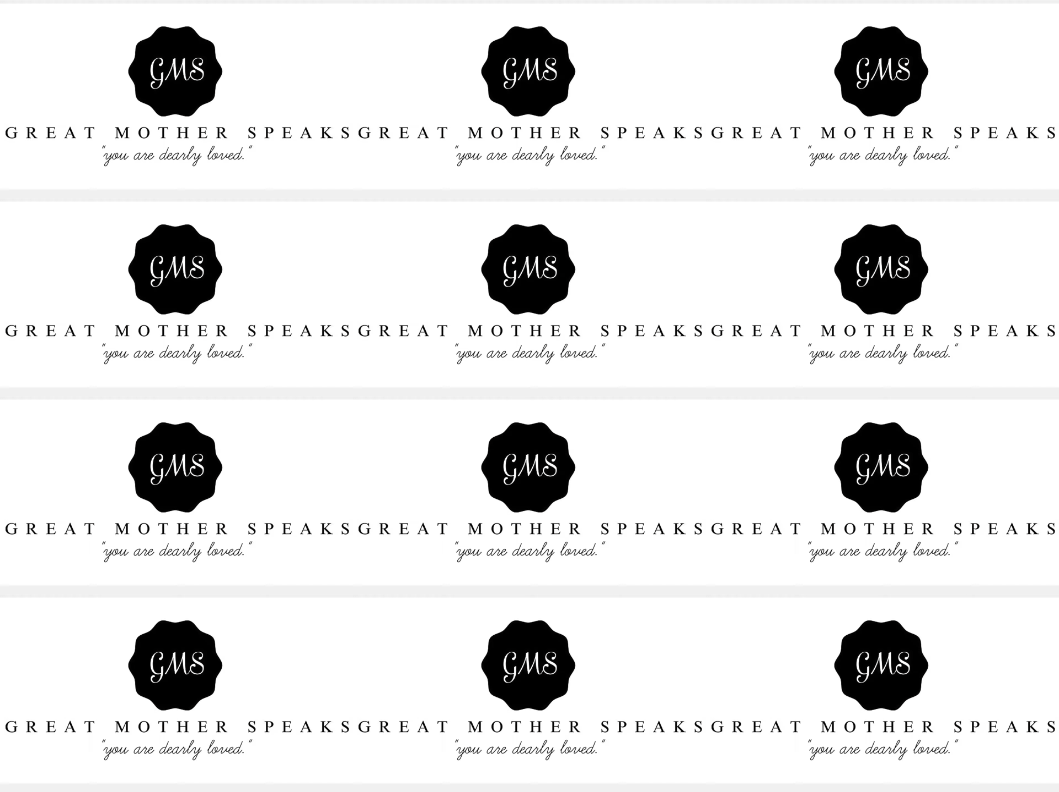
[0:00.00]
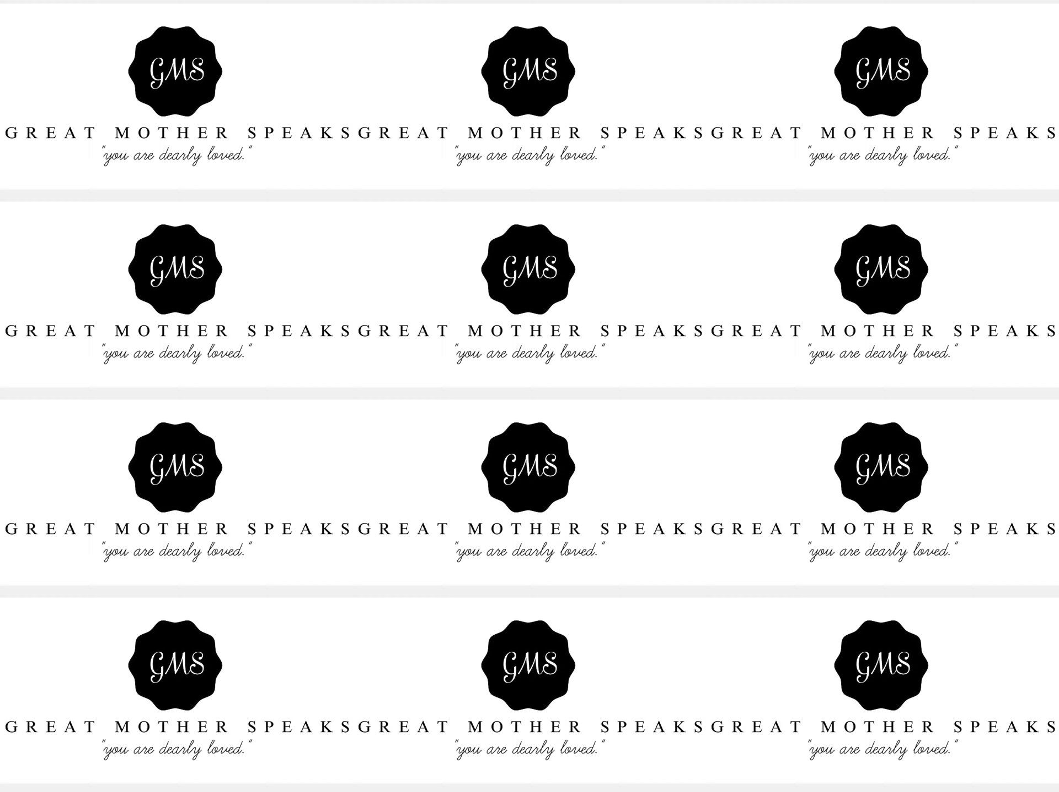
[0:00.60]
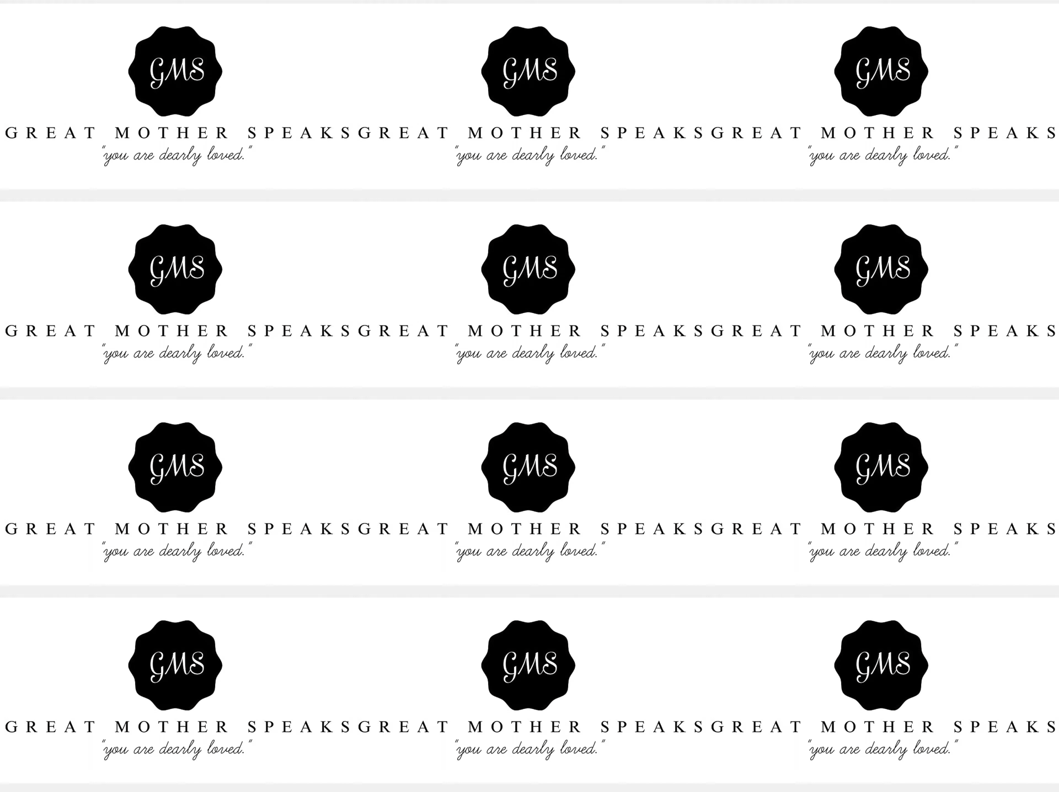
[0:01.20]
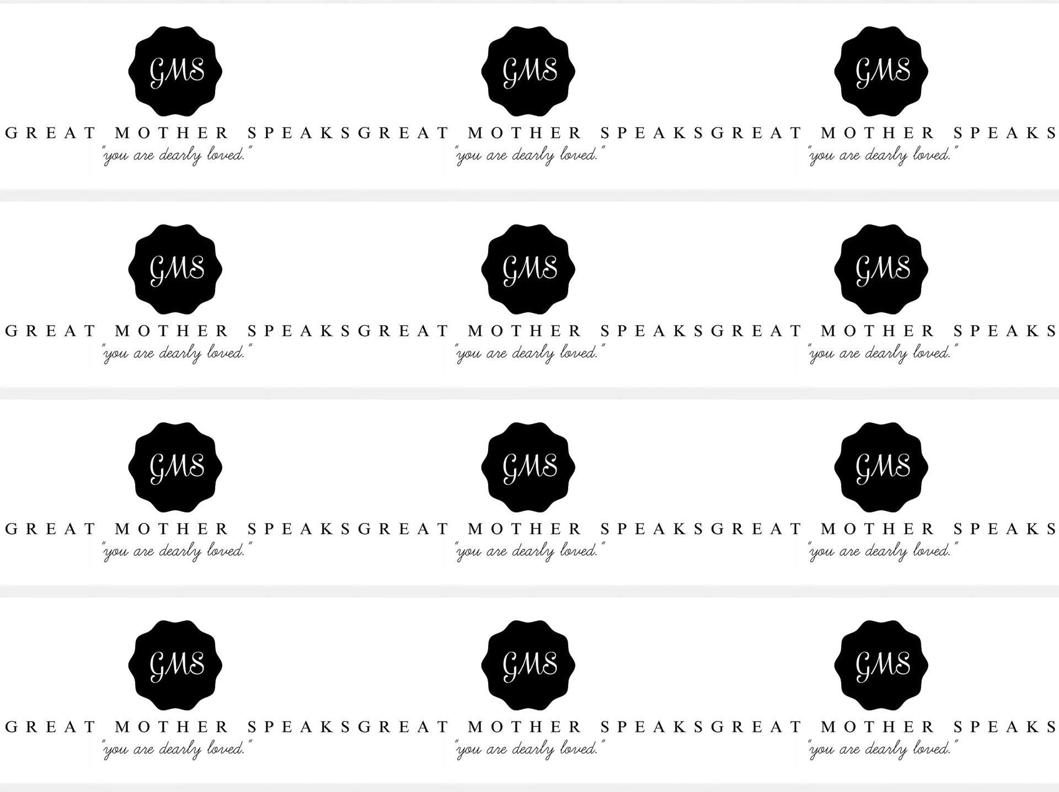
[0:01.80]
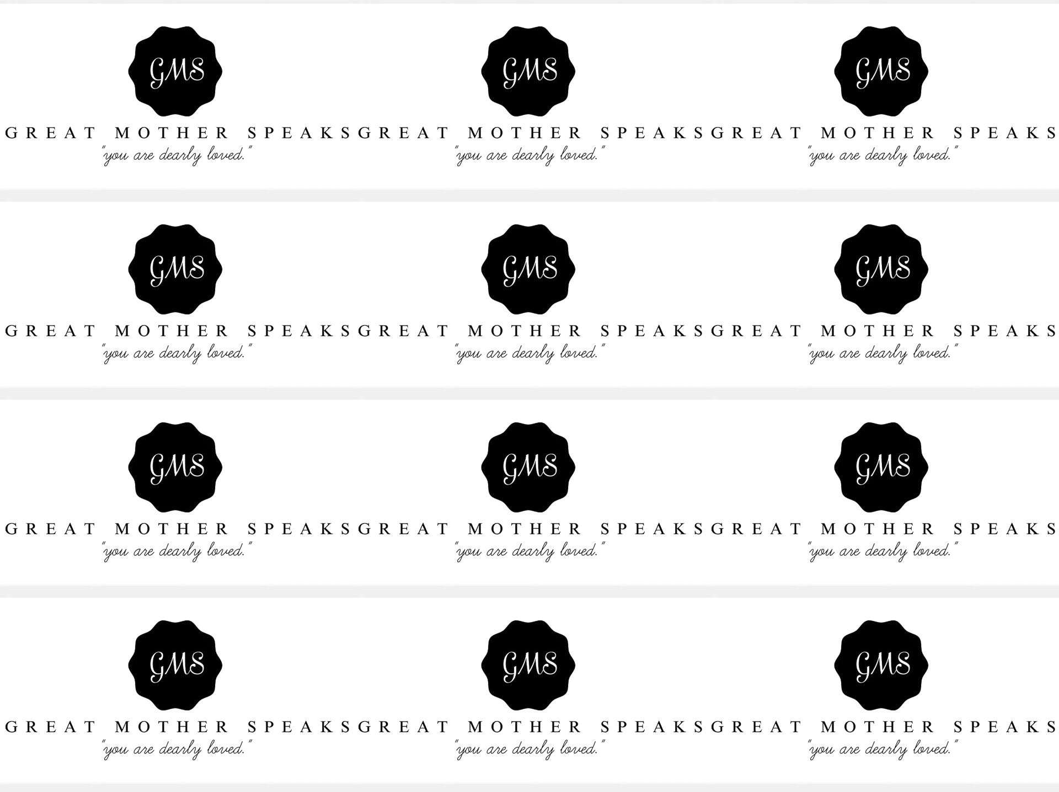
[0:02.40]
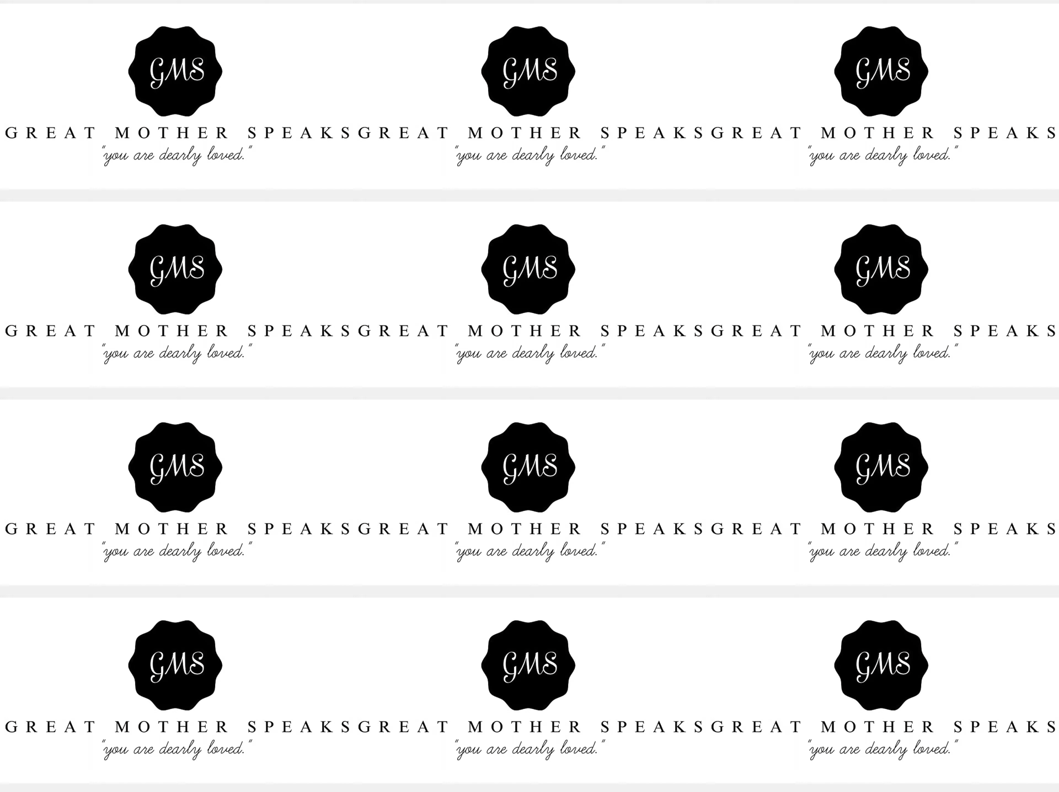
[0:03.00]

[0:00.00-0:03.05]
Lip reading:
No face is visible, so there are no lips to read.